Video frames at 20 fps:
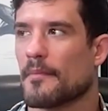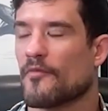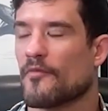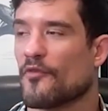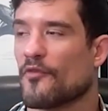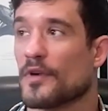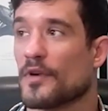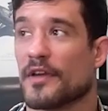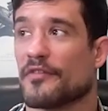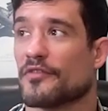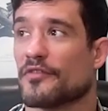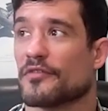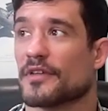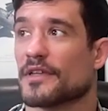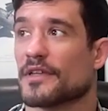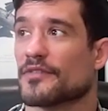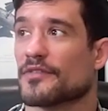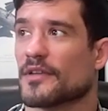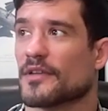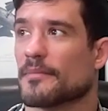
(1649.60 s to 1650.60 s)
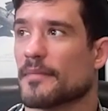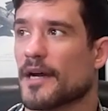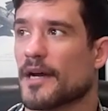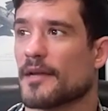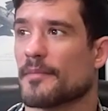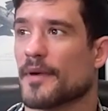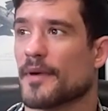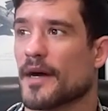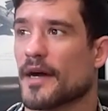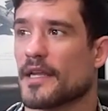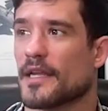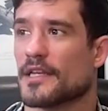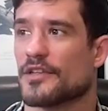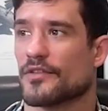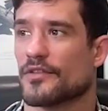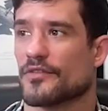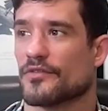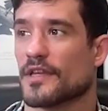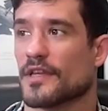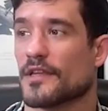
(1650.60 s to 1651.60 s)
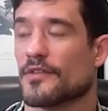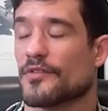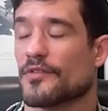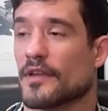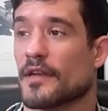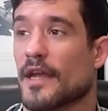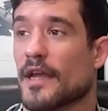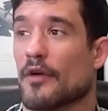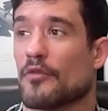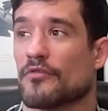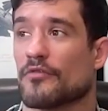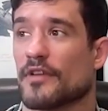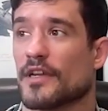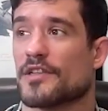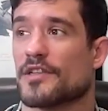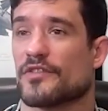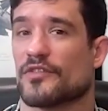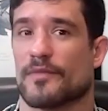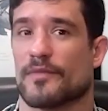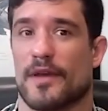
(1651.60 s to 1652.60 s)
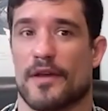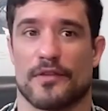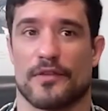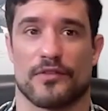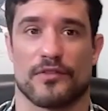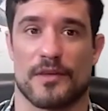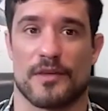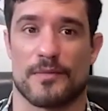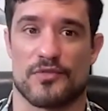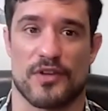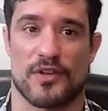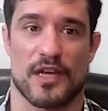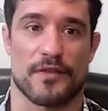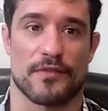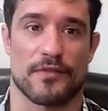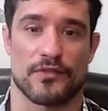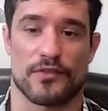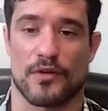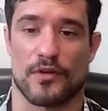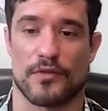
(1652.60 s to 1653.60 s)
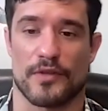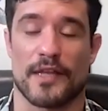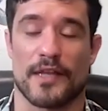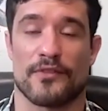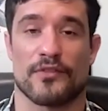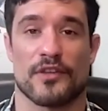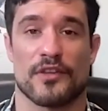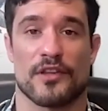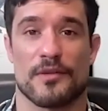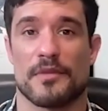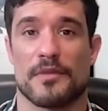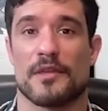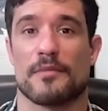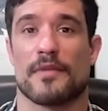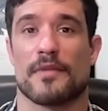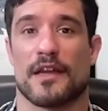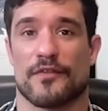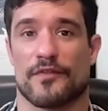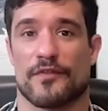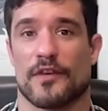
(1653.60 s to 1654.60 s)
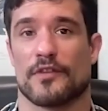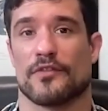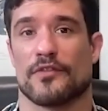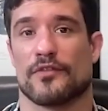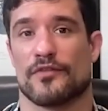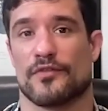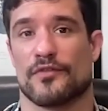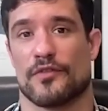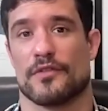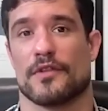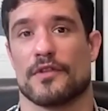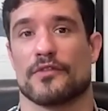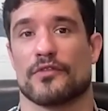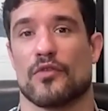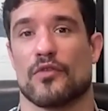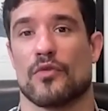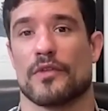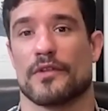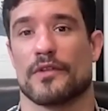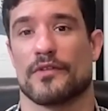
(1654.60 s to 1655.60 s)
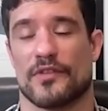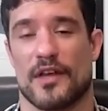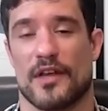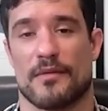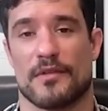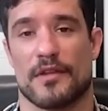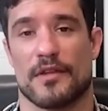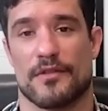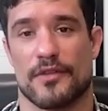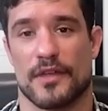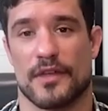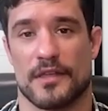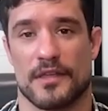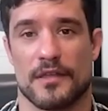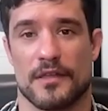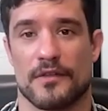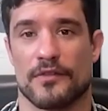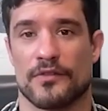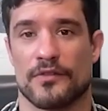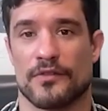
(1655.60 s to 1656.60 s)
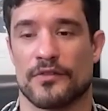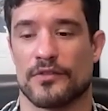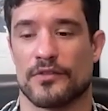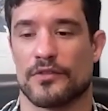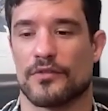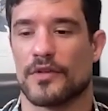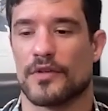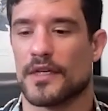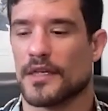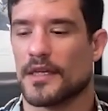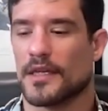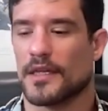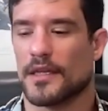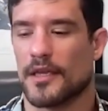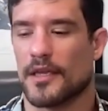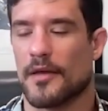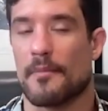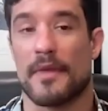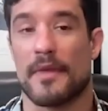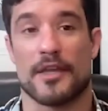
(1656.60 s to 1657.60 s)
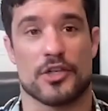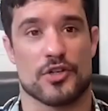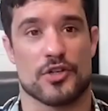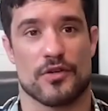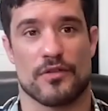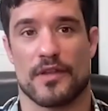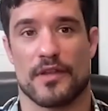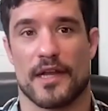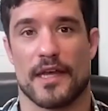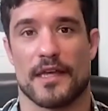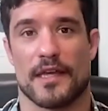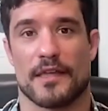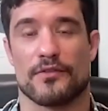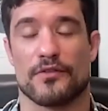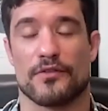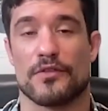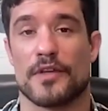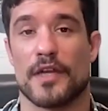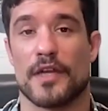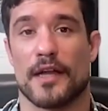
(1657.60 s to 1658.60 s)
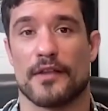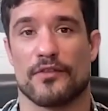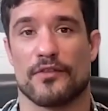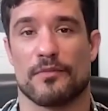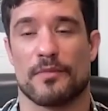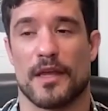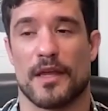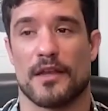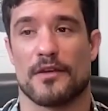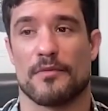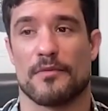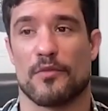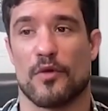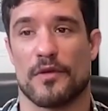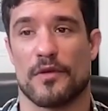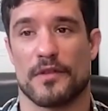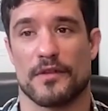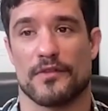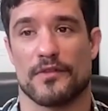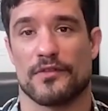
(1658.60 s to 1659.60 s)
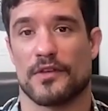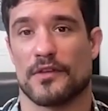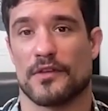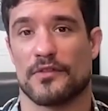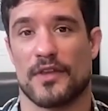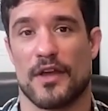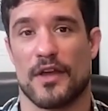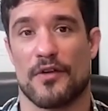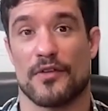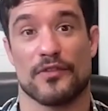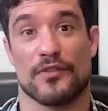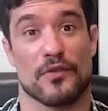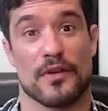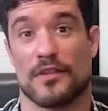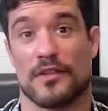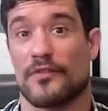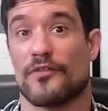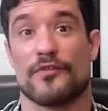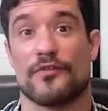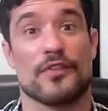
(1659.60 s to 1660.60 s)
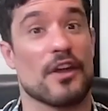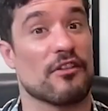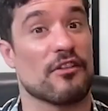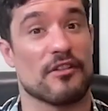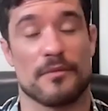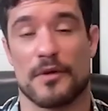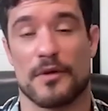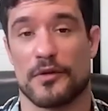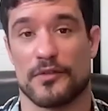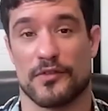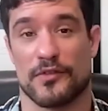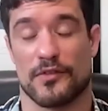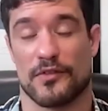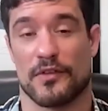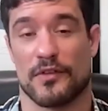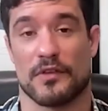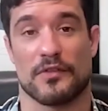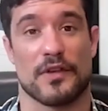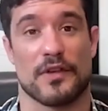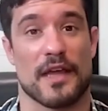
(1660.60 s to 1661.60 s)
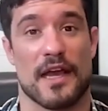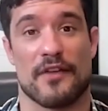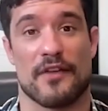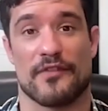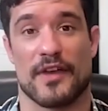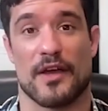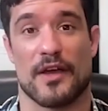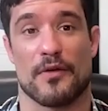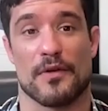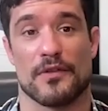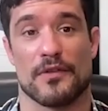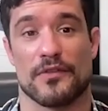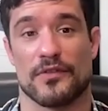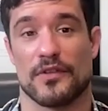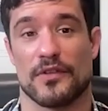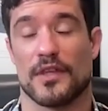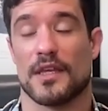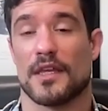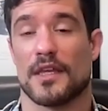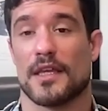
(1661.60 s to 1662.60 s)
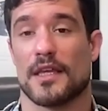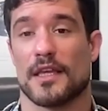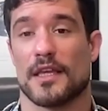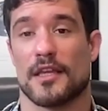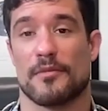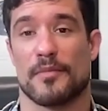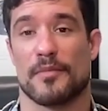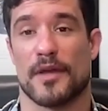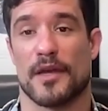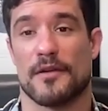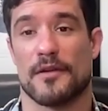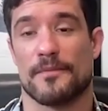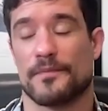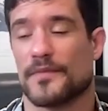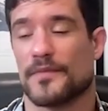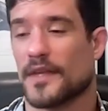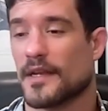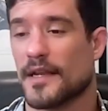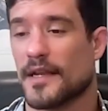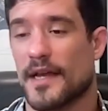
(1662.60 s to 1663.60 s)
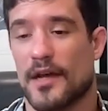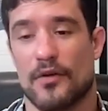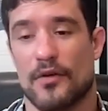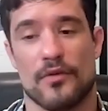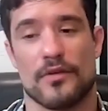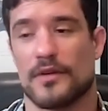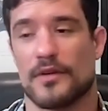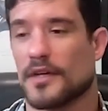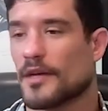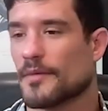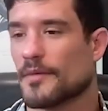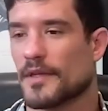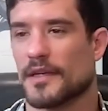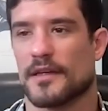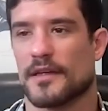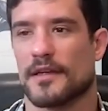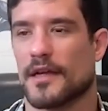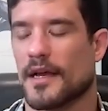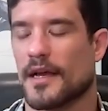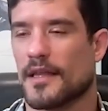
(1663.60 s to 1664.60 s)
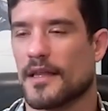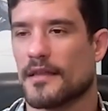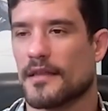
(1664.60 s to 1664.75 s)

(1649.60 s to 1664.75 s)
For whatever reason, my body just needs an outrageous amount of sleep drive. So that's going to be my fix for this whole insomnia thing, is to make sure that I do not spend more than 6 hours, or at the very most 6.5 hours in bed. And now, I mean,